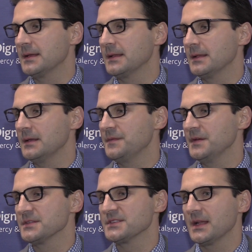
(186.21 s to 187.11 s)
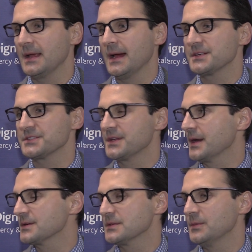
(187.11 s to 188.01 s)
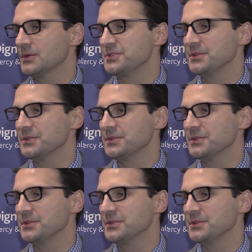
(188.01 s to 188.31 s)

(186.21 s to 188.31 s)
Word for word: that he feels that he actually cares about